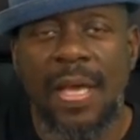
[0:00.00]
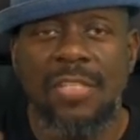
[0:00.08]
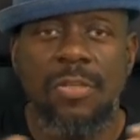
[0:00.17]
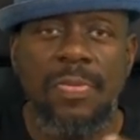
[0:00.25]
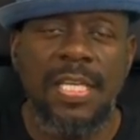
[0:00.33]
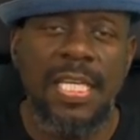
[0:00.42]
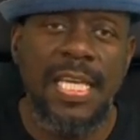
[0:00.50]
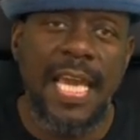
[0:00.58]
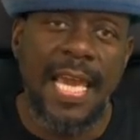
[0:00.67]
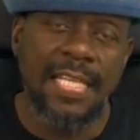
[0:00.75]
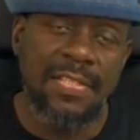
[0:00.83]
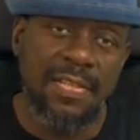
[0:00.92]
has some key
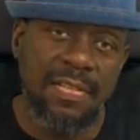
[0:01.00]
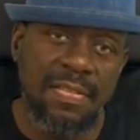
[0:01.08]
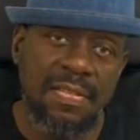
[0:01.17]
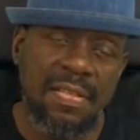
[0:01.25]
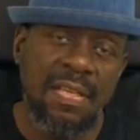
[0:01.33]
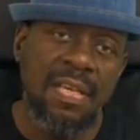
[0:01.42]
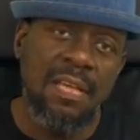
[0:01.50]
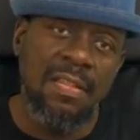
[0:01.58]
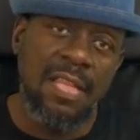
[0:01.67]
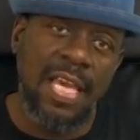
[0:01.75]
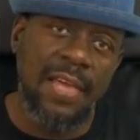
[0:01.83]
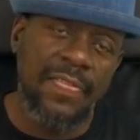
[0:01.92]
actors.
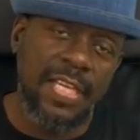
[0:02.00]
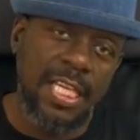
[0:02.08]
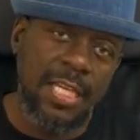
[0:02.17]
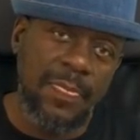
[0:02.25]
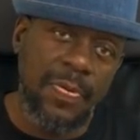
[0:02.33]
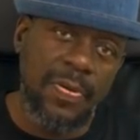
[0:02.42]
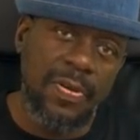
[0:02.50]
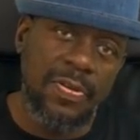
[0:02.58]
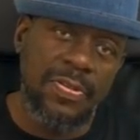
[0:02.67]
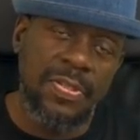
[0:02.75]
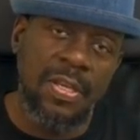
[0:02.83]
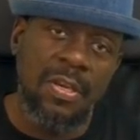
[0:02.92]
They have
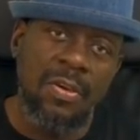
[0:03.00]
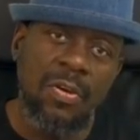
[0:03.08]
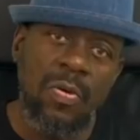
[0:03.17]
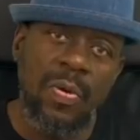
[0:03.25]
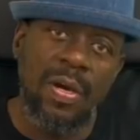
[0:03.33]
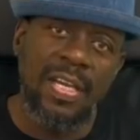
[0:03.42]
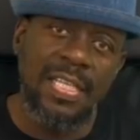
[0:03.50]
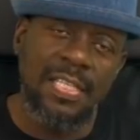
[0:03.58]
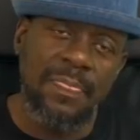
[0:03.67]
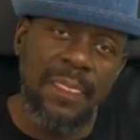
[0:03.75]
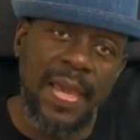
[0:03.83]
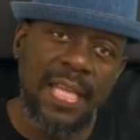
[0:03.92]
keepers who are
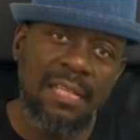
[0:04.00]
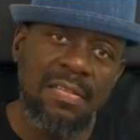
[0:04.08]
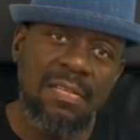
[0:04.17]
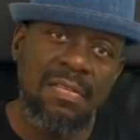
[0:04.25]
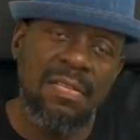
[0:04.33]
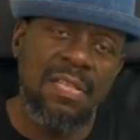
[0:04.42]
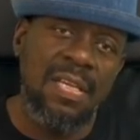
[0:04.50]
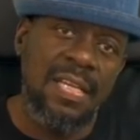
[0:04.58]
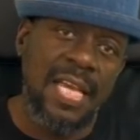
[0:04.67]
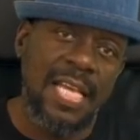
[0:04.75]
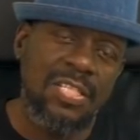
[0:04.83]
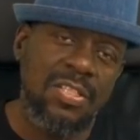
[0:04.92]
independent
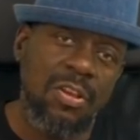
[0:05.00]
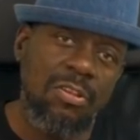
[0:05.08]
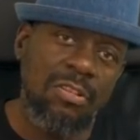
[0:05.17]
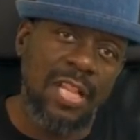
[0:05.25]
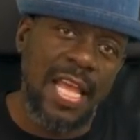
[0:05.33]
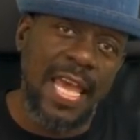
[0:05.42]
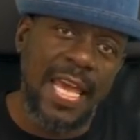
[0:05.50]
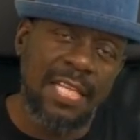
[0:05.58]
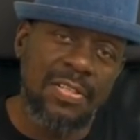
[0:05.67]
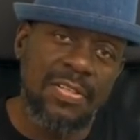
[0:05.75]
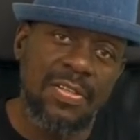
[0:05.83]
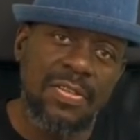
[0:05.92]
external
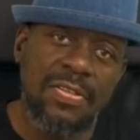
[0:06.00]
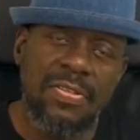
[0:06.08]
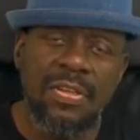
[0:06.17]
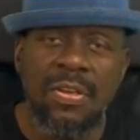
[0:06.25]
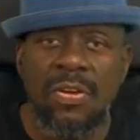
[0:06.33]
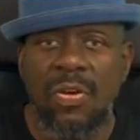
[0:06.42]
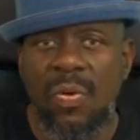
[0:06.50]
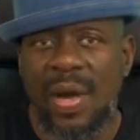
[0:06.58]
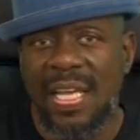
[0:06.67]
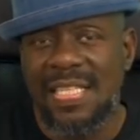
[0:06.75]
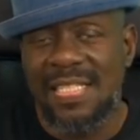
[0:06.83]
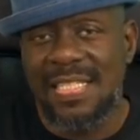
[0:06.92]
actors who
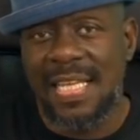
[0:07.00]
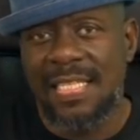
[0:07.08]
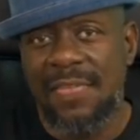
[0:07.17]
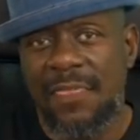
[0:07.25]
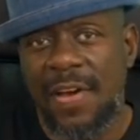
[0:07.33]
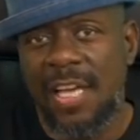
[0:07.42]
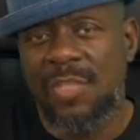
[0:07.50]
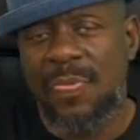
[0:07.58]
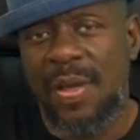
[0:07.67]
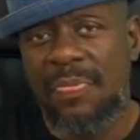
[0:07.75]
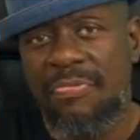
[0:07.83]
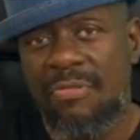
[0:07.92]
are incentivized
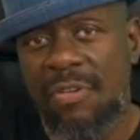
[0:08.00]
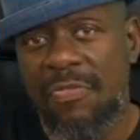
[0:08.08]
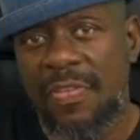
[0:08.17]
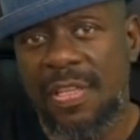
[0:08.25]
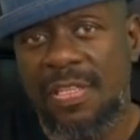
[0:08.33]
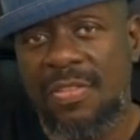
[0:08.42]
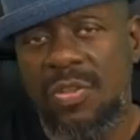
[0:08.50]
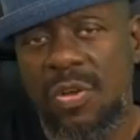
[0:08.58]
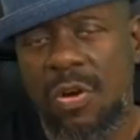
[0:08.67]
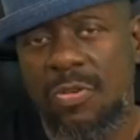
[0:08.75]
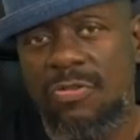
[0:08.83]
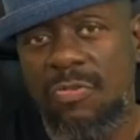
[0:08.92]
by profits to
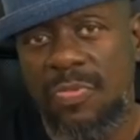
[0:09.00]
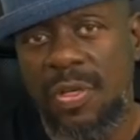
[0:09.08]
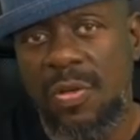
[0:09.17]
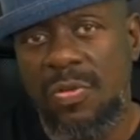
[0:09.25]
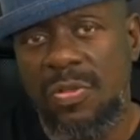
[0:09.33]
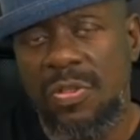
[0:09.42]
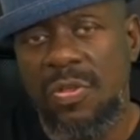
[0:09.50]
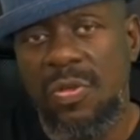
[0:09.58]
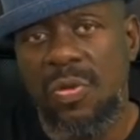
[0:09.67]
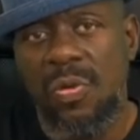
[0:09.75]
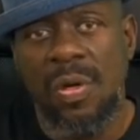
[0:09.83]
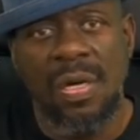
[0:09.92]
contribute
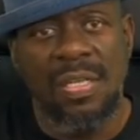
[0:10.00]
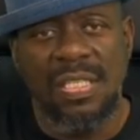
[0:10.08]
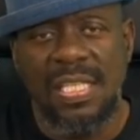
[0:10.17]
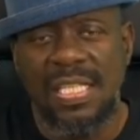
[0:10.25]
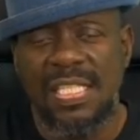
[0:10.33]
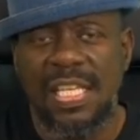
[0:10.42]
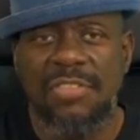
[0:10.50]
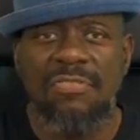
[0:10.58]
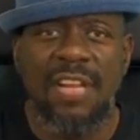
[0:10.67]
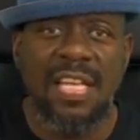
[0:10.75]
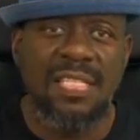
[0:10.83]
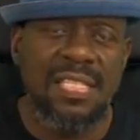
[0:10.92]
to
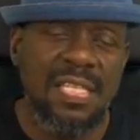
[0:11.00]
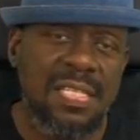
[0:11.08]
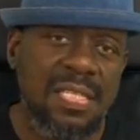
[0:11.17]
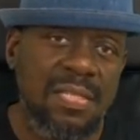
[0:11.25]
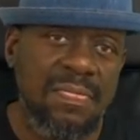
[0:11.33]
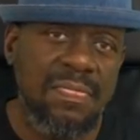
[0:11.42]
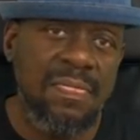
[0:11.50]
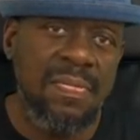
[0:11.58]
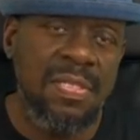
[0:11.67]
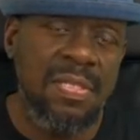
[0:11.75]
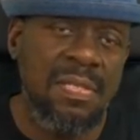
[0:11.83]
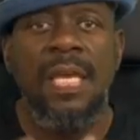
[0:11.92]
decentralized
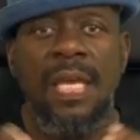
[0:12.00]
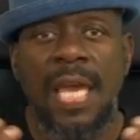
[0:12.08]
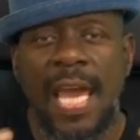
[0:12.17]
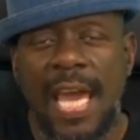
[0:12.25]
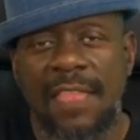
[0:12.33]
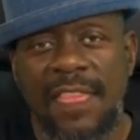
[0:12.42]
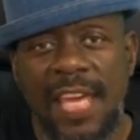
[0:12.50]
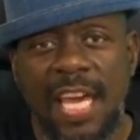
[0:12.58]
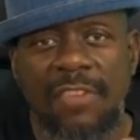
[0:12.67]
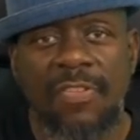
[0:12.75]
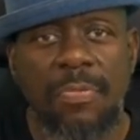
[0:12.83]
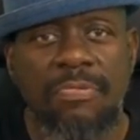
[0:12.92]
systems. And they
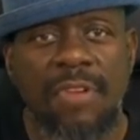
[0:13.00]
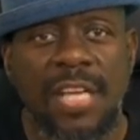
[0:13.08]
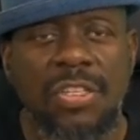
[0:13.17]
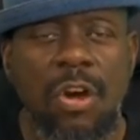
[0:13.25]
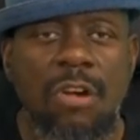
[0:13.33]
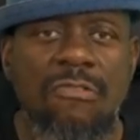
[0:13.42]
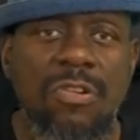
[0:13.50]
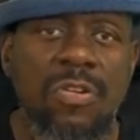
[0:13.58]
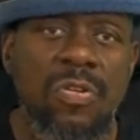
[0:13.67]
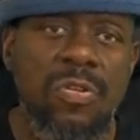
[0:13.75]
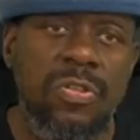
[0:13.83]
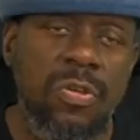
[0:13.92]
have price
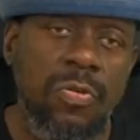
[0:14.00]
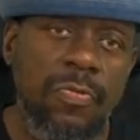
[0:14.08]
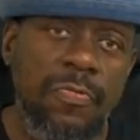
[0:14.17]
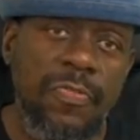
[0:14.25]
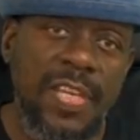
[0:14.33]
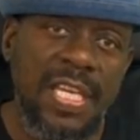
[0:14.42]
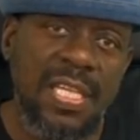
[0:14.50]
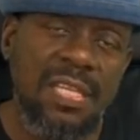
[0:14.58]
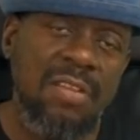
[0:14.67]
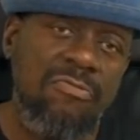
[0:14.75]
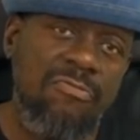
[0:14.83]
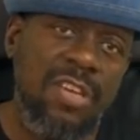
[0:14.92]
oracles who
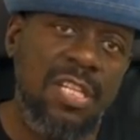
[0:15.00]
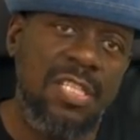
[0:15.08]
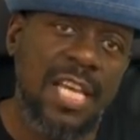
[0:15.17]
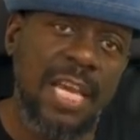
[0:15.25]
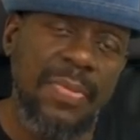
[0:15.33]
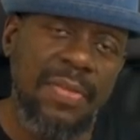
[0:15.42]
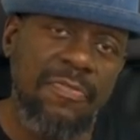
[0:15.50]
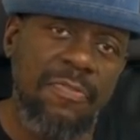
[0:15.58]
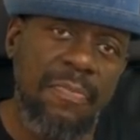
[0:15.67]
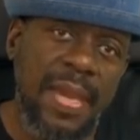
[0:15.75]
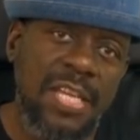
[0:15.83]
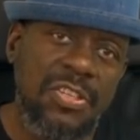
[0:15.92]
feed real-time
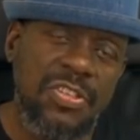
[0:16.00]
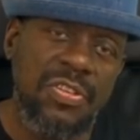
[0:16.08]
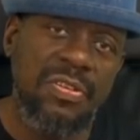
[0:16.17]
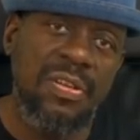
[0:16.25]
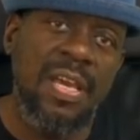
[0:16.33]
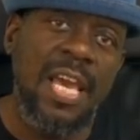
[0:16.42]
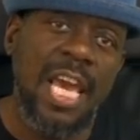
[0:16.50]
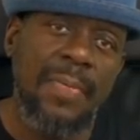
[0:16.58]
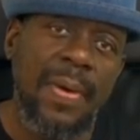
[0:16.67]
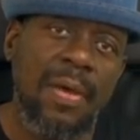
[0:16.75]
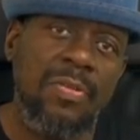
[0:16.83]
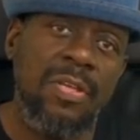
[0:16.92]
information
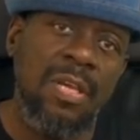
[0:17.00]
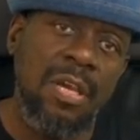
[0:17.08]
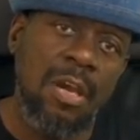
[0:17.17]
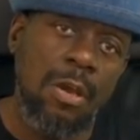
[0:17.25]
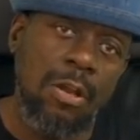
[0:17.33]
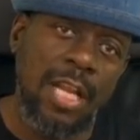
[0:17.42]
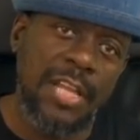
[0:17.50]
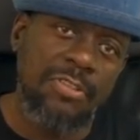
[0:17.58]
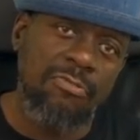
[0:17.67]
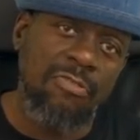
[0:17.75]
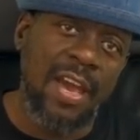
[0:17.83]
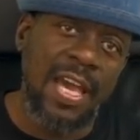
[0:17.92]
about
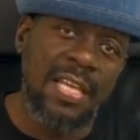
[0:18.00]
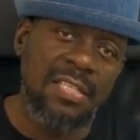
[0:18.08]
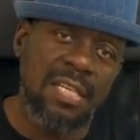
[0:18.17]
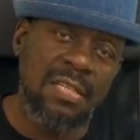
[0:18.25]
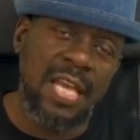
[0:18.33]
collateralized